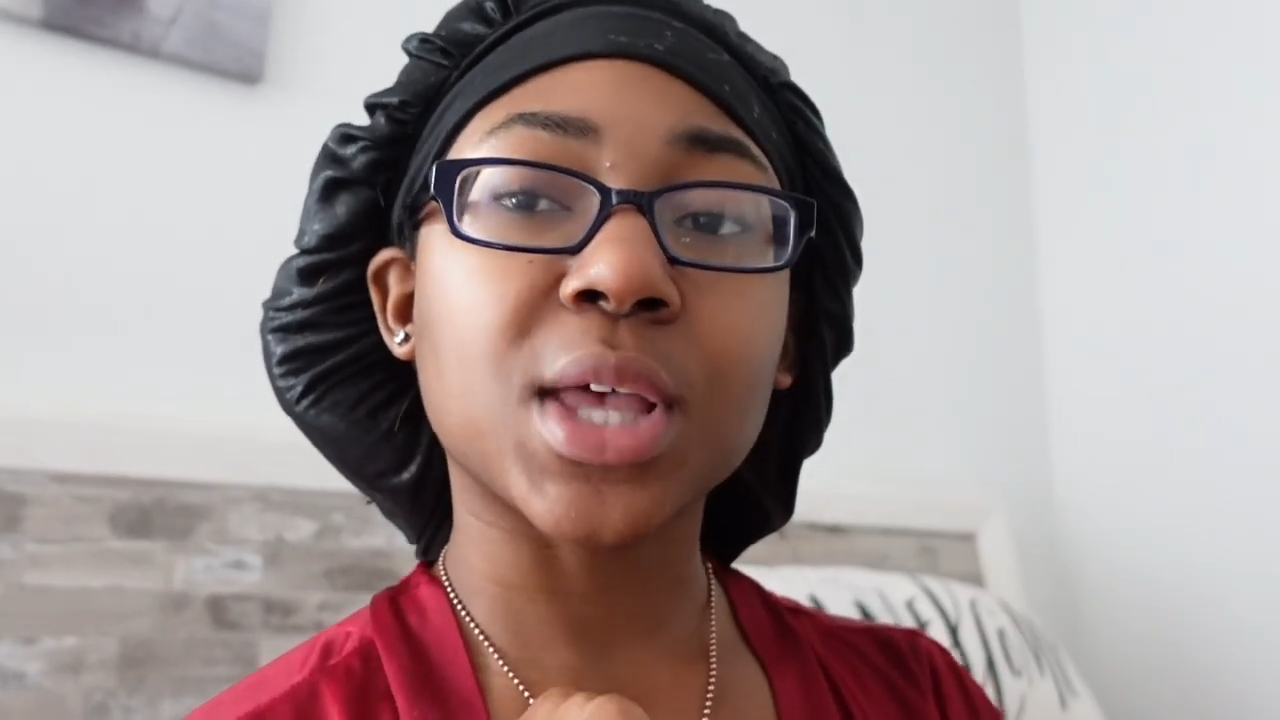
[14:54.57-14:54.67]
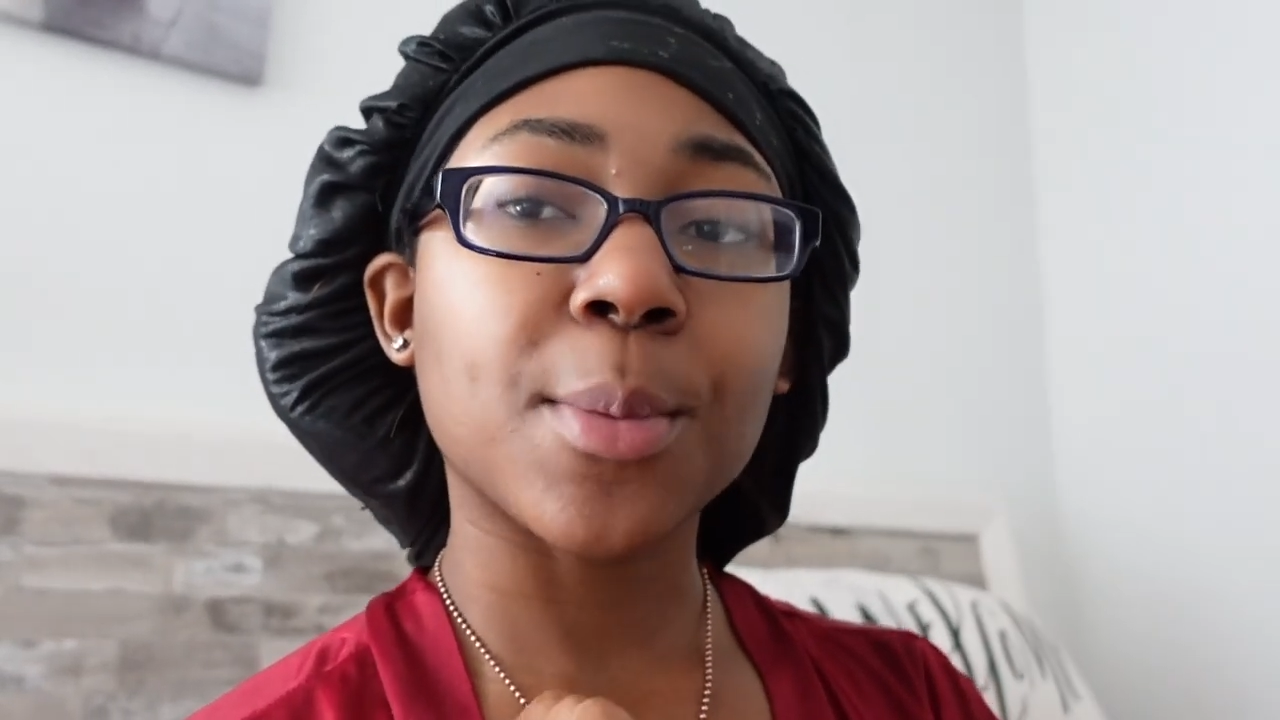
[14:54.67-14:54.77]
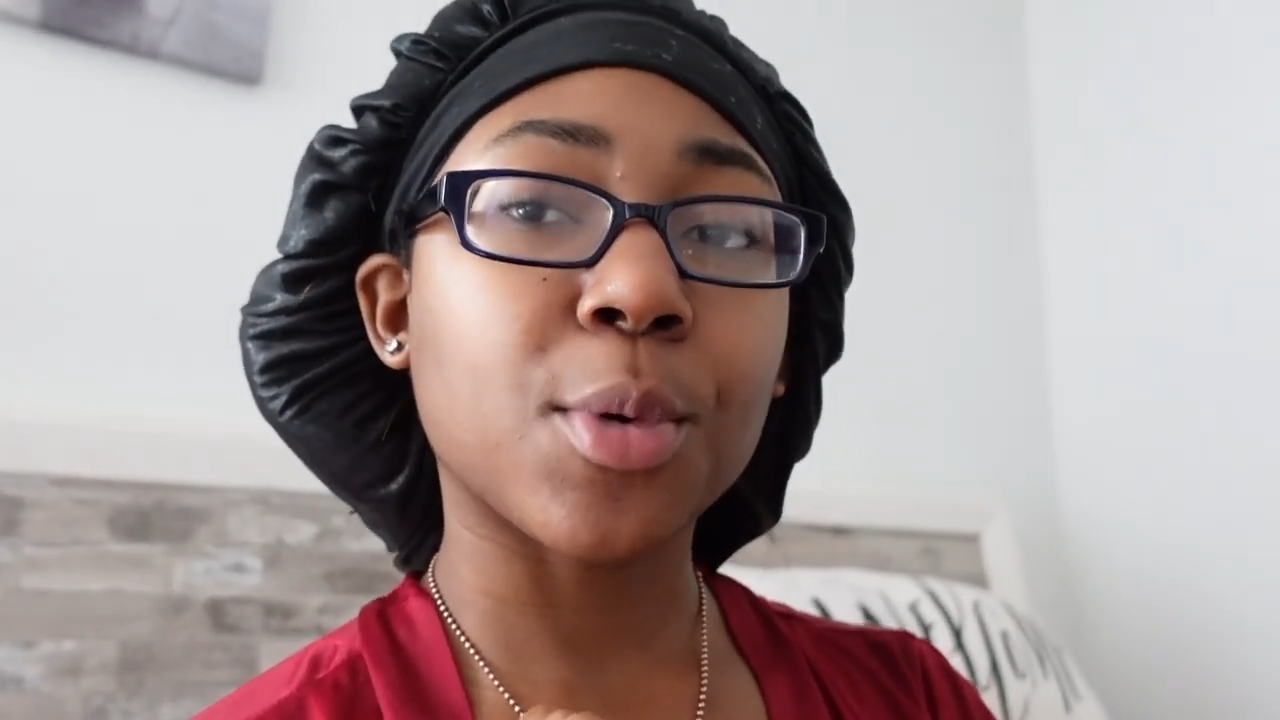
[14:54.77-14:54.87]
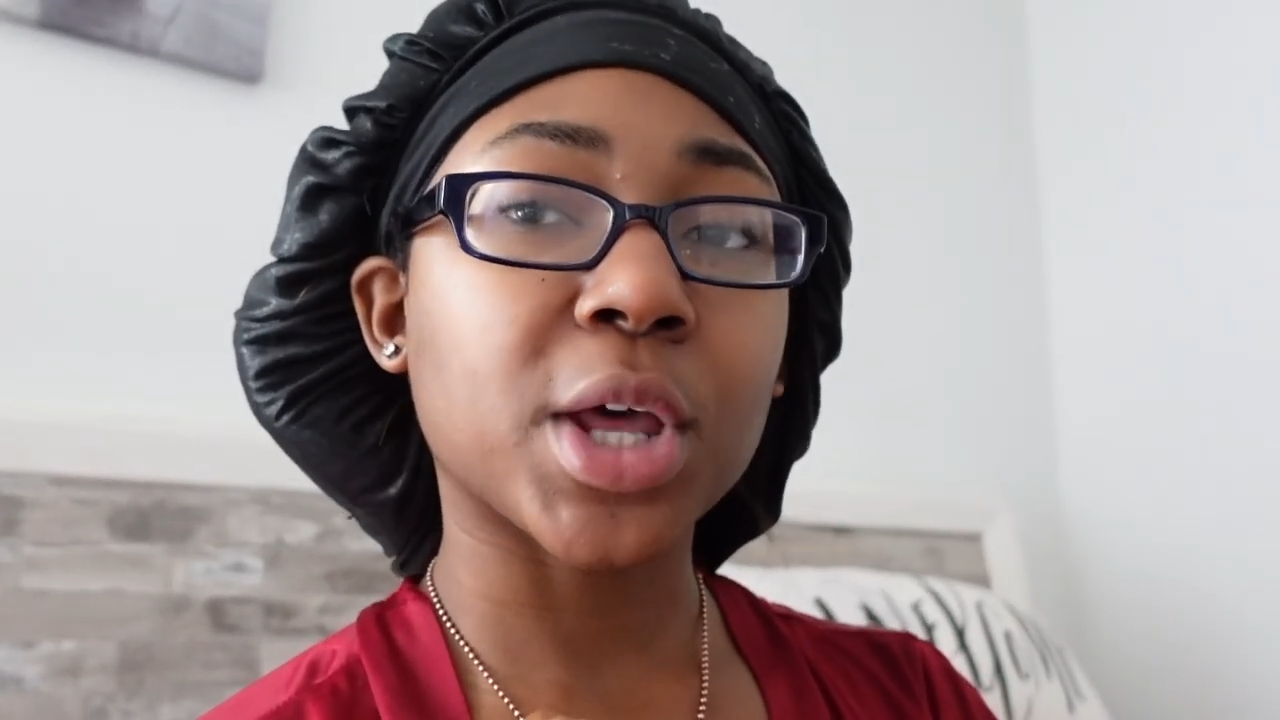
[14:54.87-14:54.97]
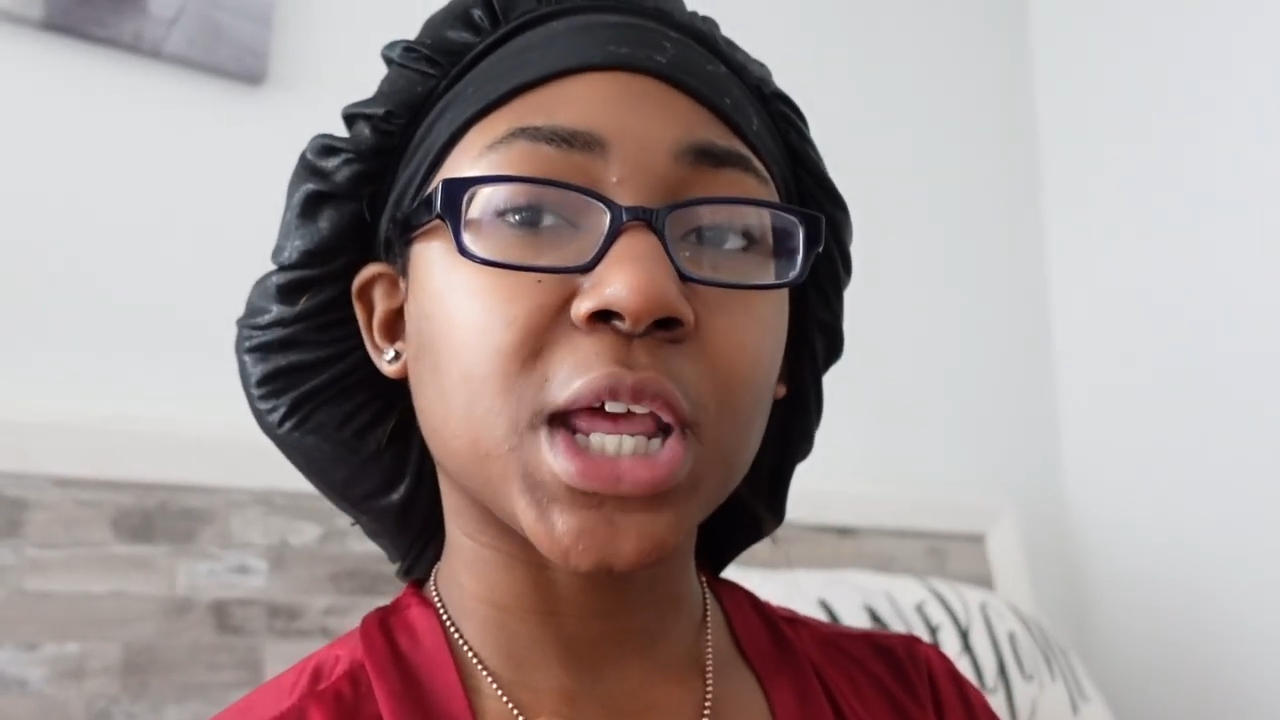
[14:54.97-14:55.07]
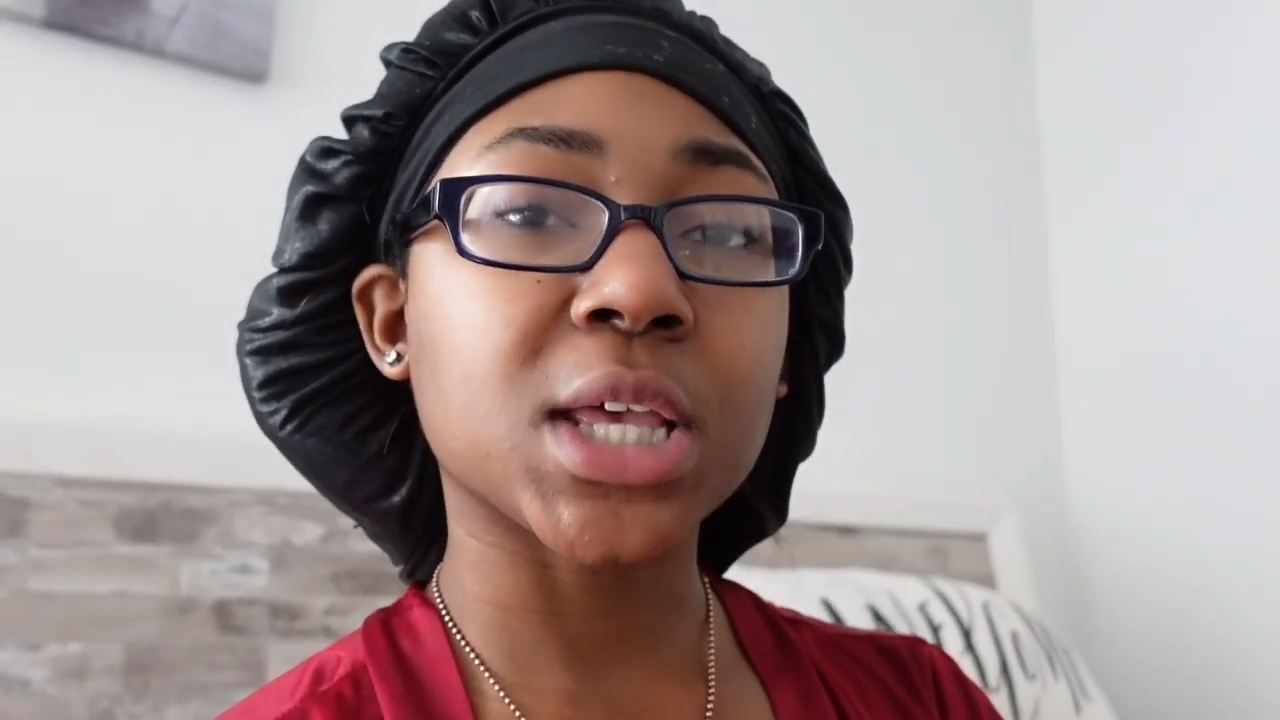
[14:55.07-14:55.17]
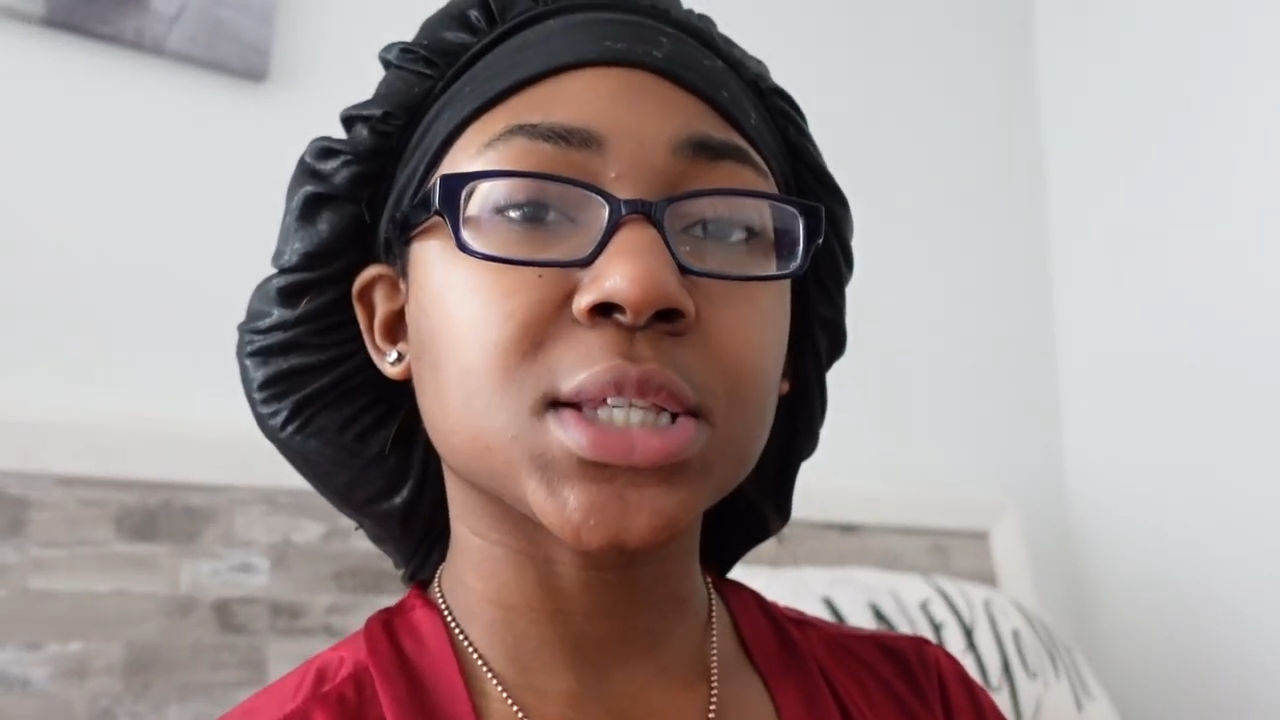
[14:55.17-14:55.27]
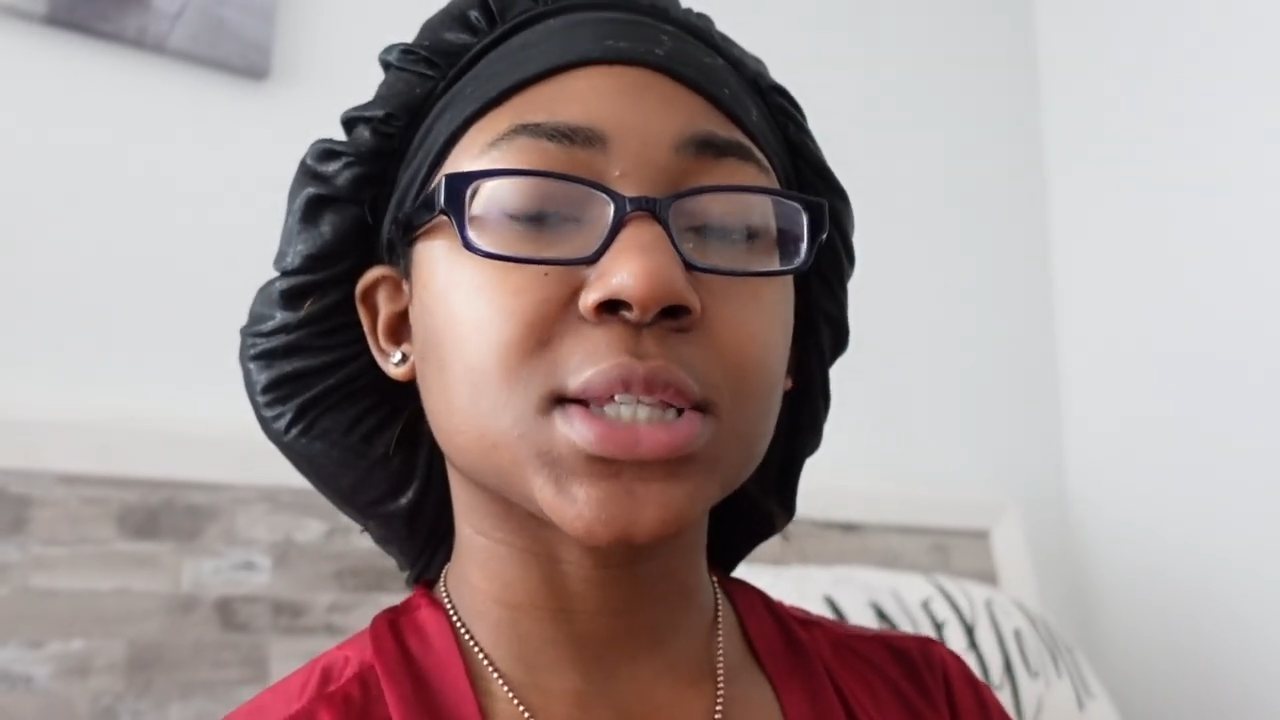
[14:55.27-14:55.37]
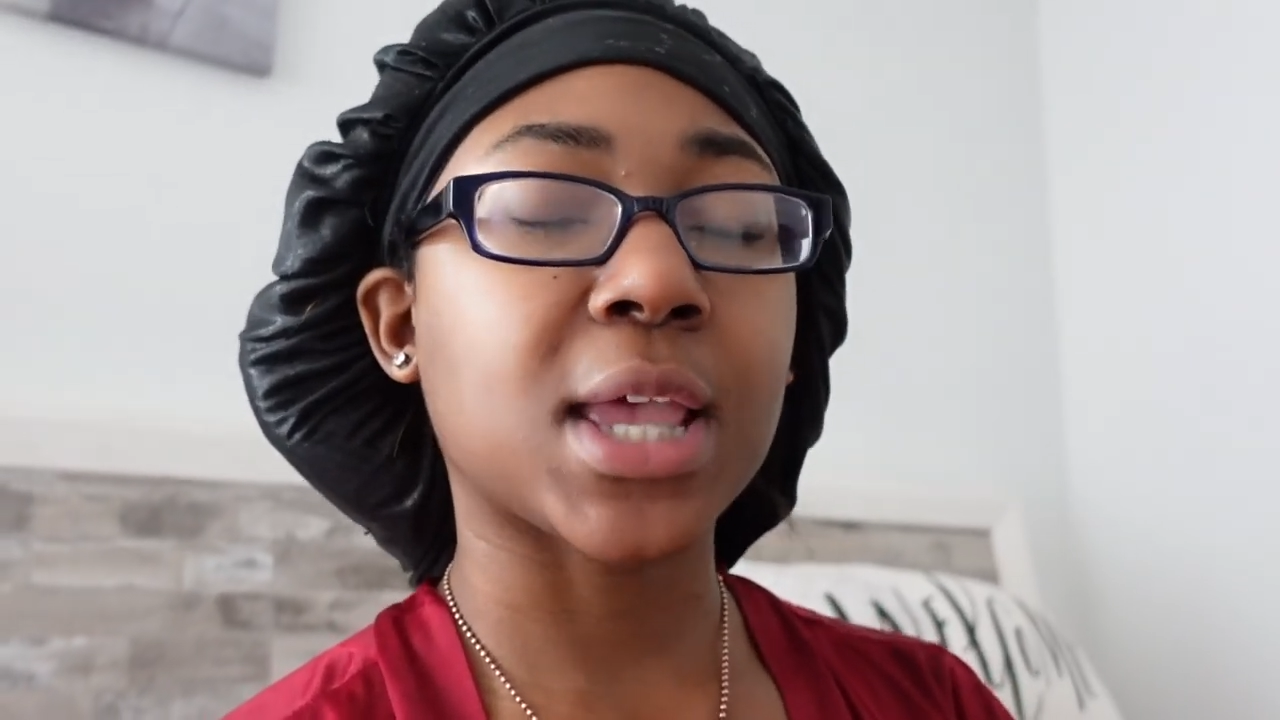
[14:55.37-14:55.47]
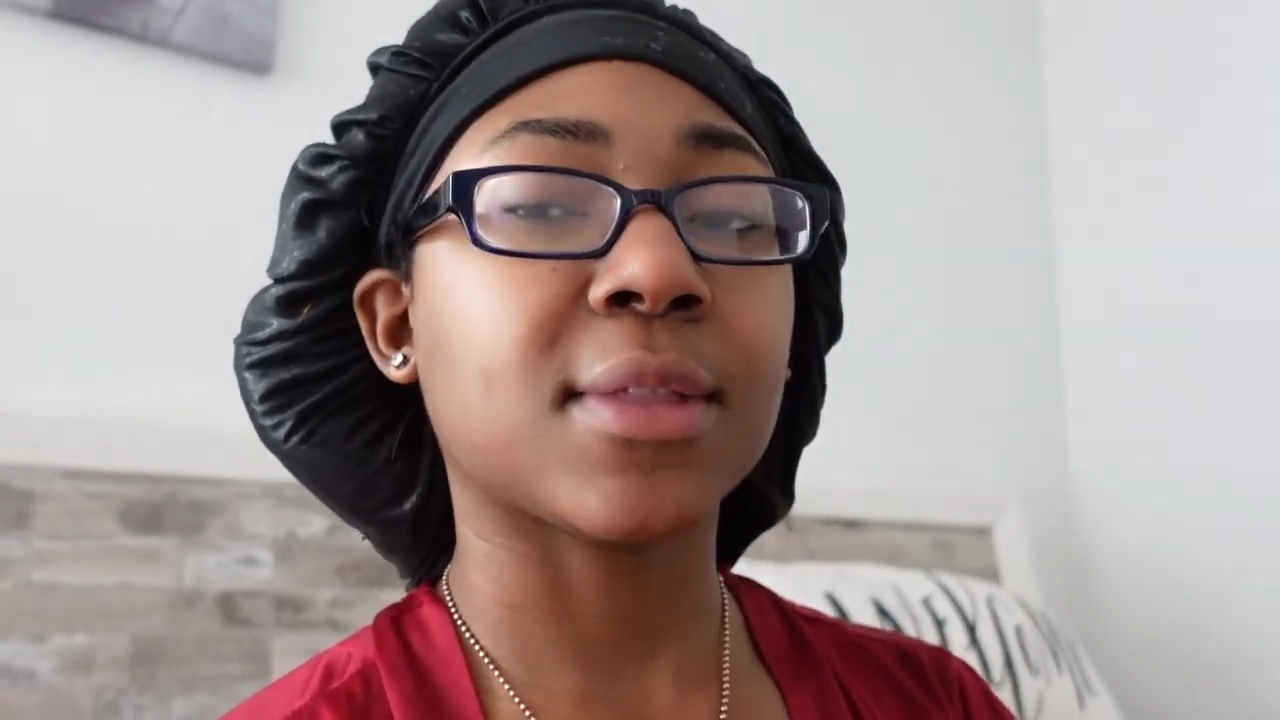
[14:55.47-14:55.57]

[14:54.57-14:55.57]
up on us,